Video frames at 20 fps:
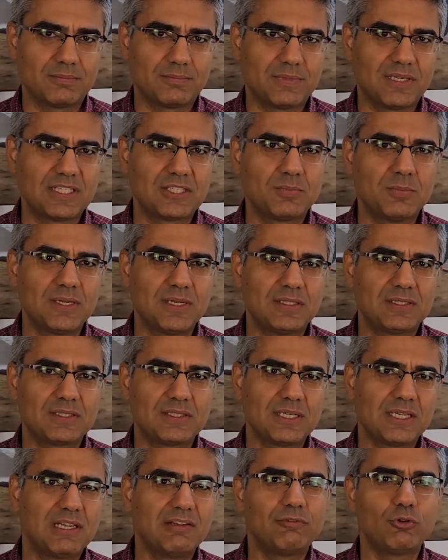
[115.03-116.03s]
It means
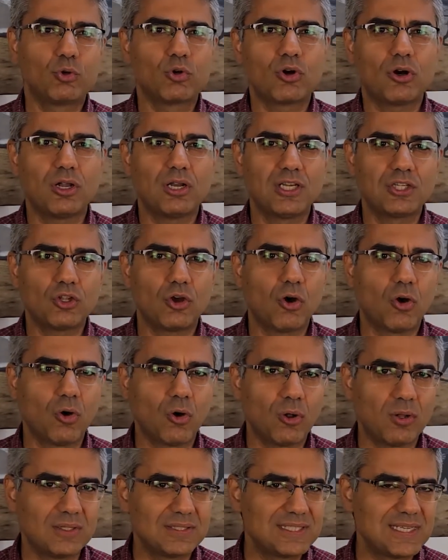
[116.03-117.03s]
if you collect
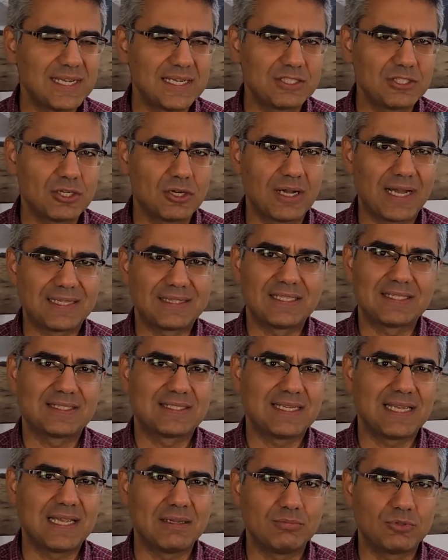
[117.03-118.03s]
all data at the
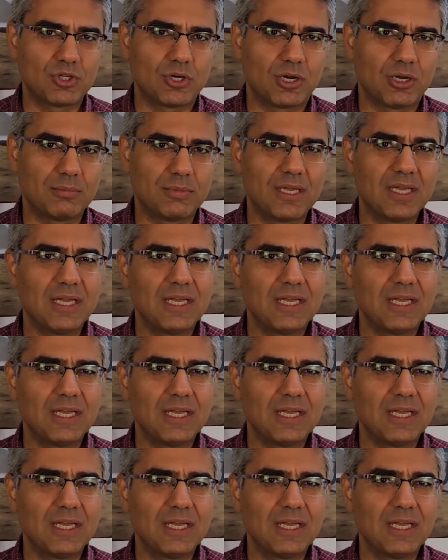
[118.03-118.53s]
same time,